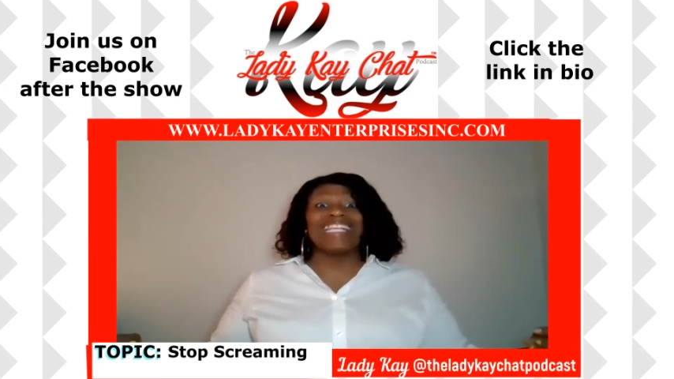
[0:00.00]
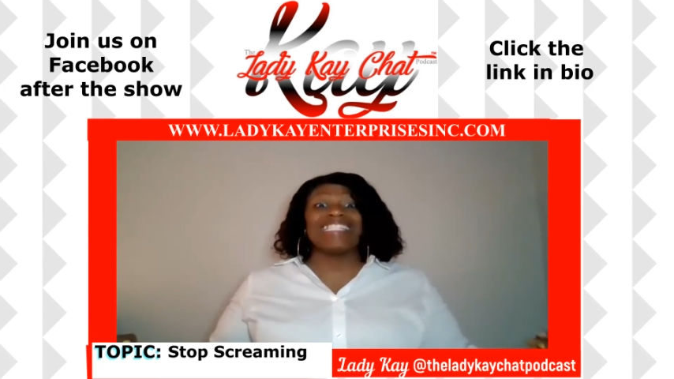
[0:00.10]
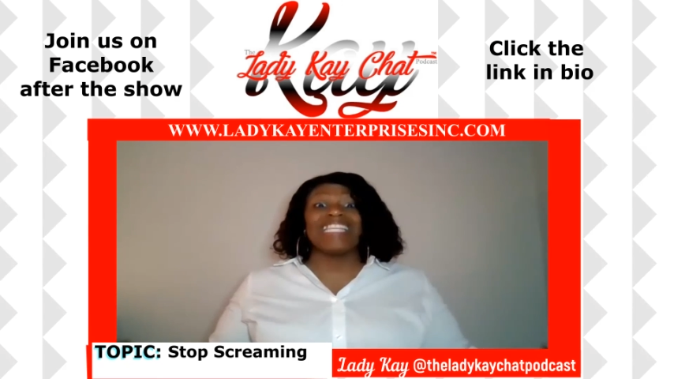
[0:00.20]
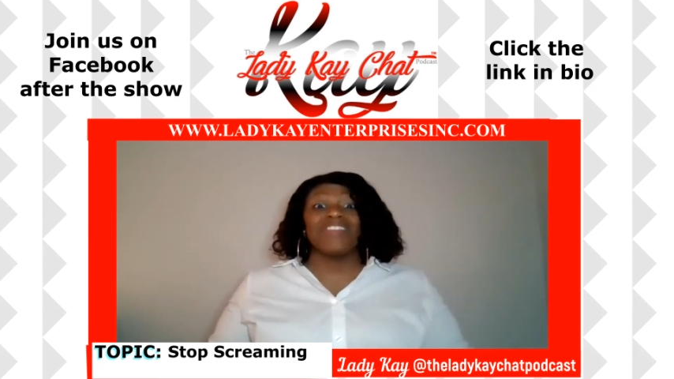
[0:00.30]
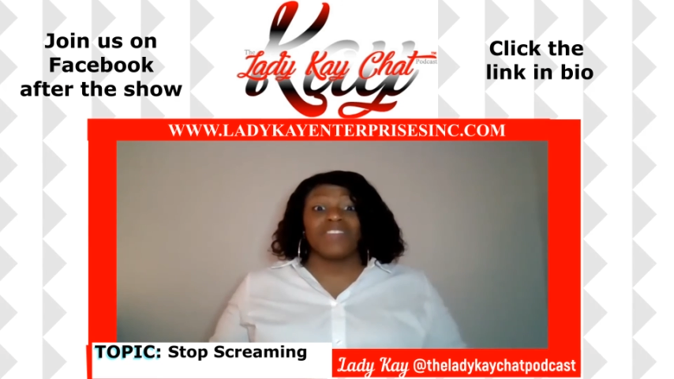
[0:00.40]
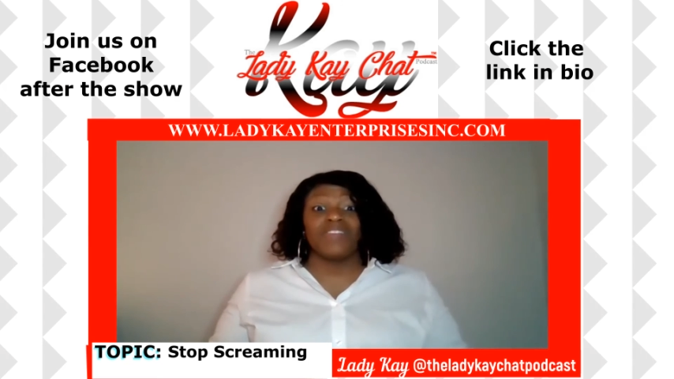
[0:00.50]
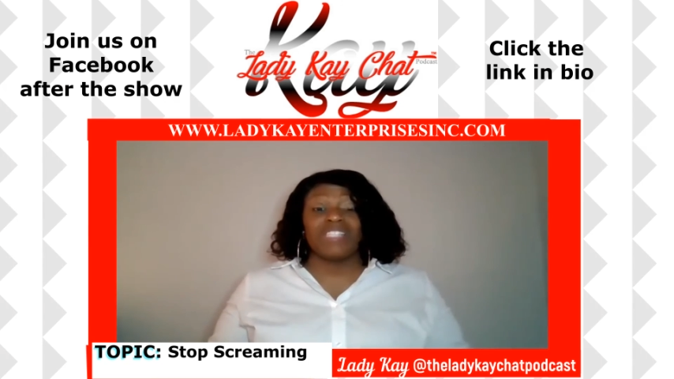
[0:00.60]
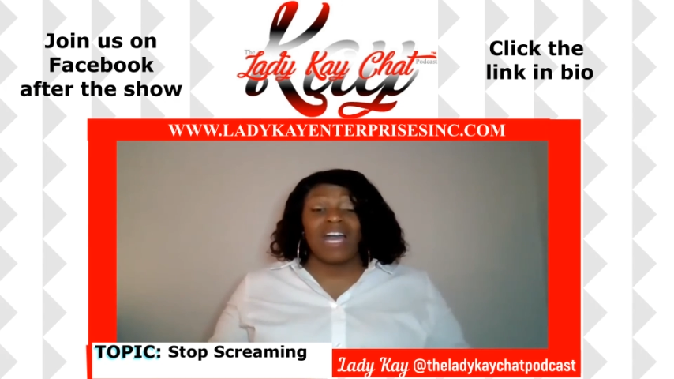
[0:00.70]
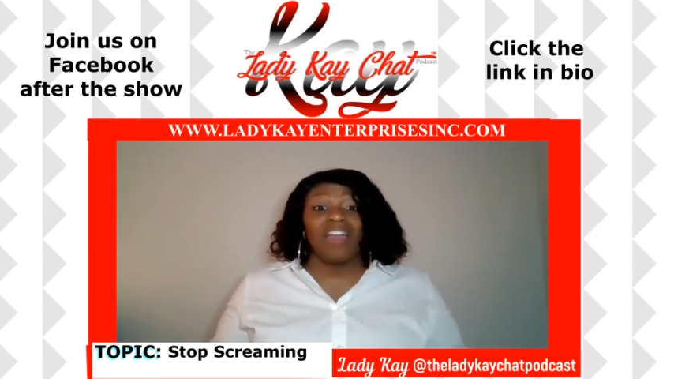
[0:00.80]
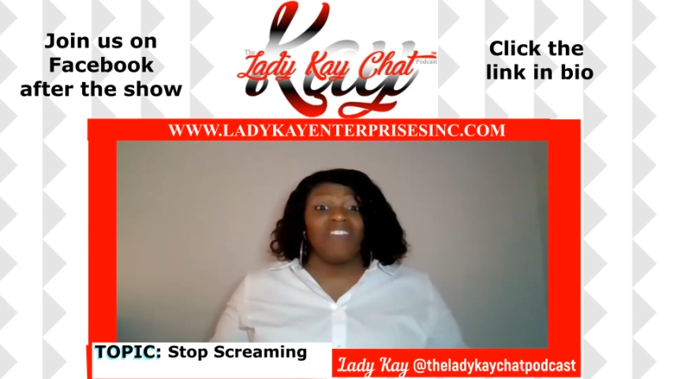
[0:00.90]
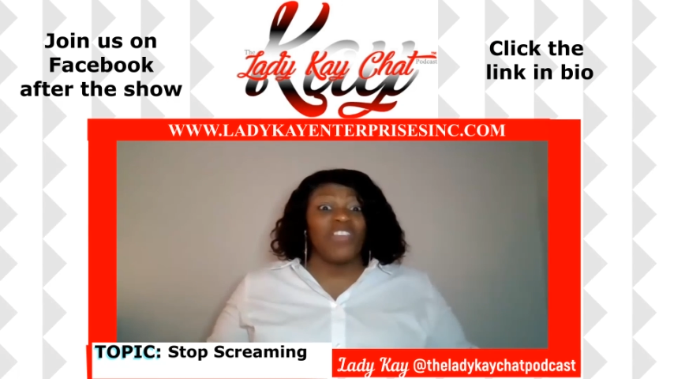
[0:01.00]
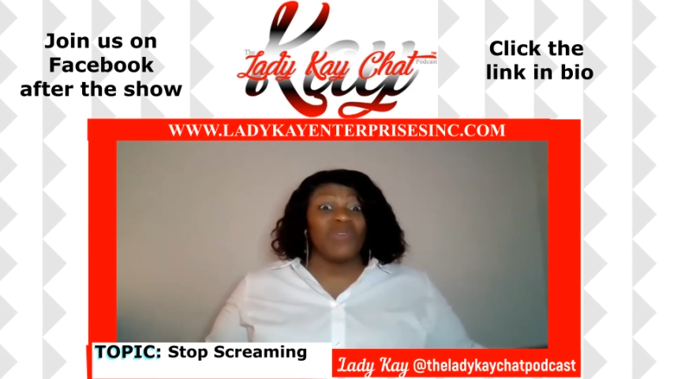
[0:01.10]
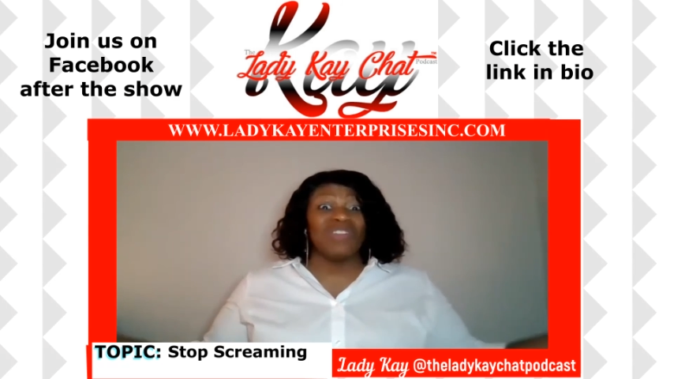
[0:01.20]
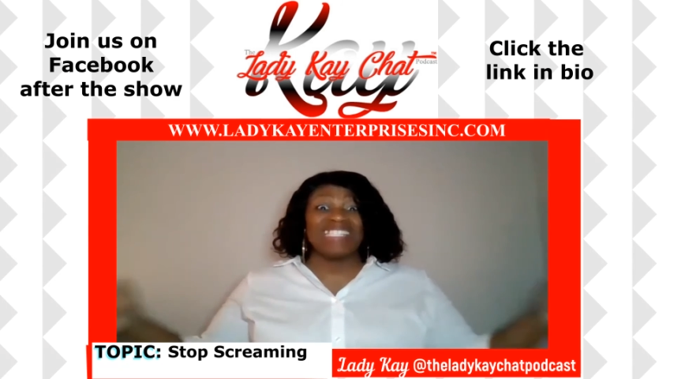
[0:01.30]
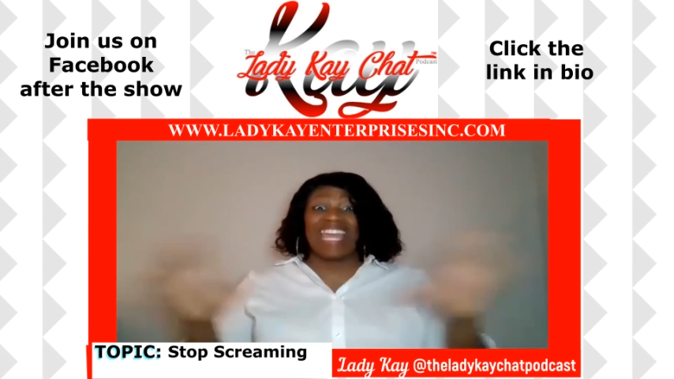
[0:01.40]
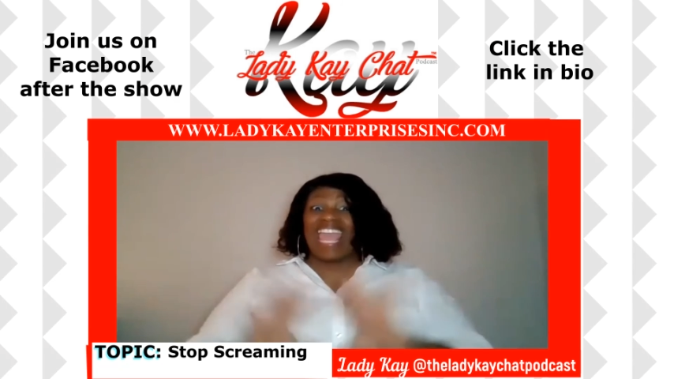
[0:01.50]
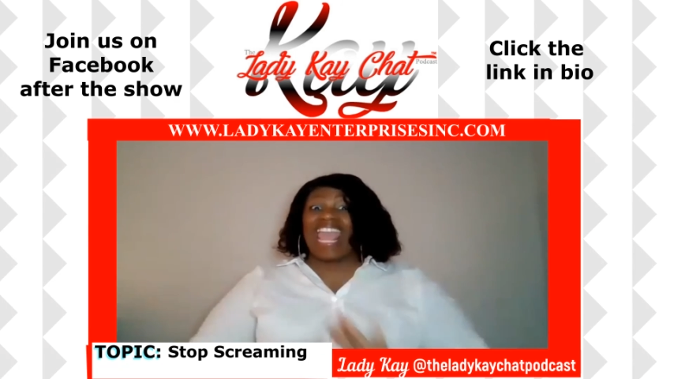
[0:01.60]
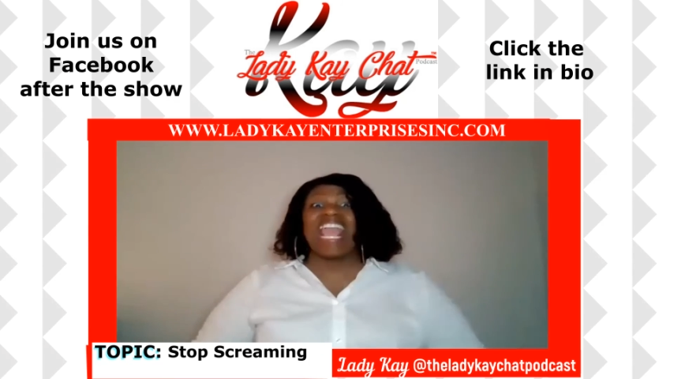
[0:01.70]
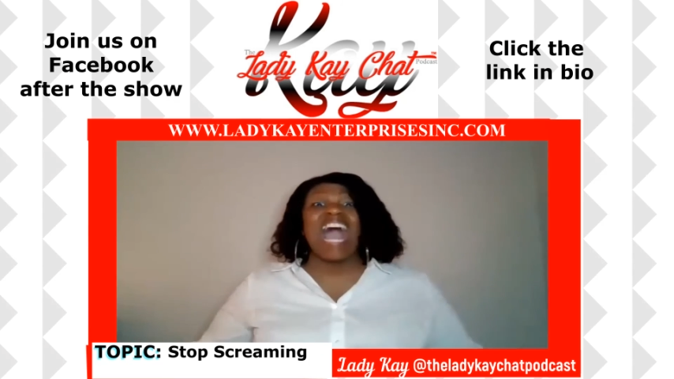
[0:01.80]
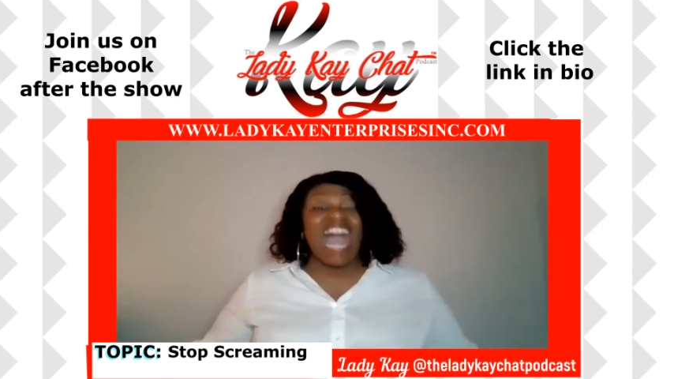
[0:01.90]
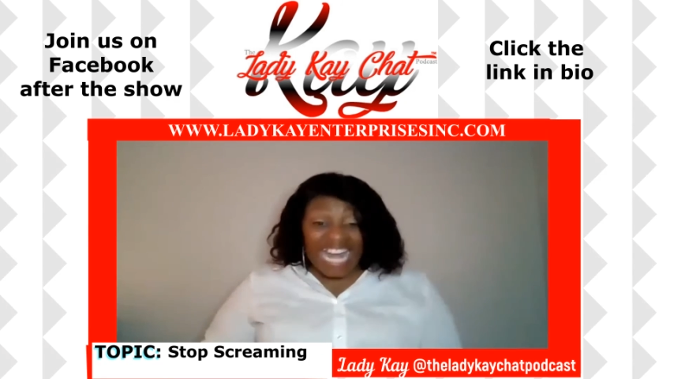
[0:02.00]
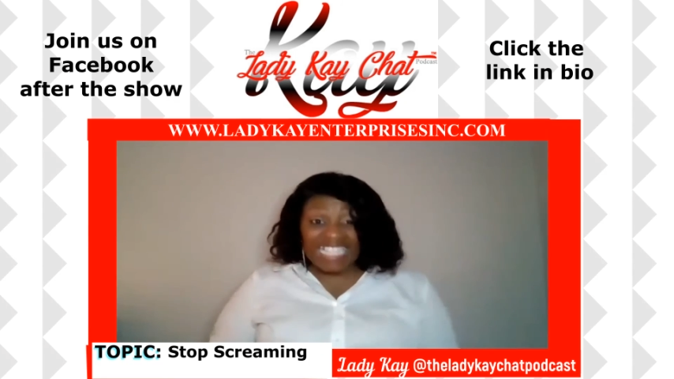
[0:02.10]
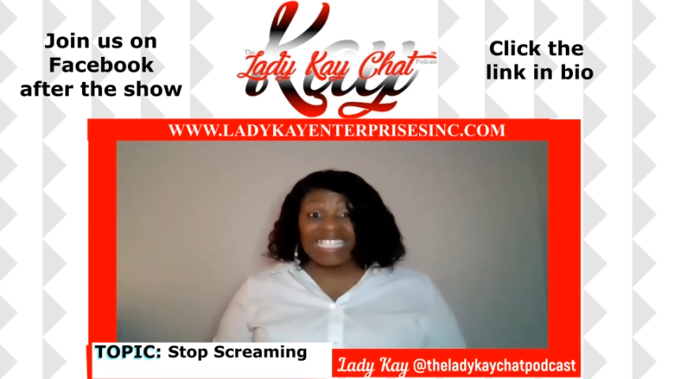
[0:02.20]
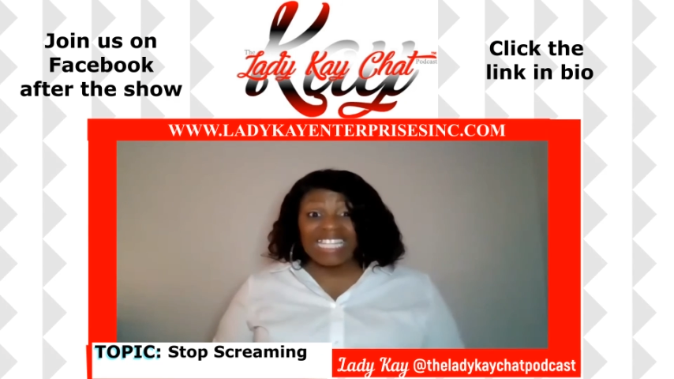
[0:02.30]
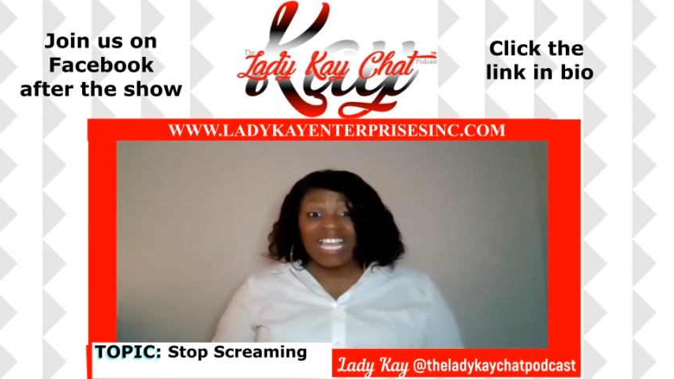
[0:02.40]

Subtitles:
extensive time, if there was chaos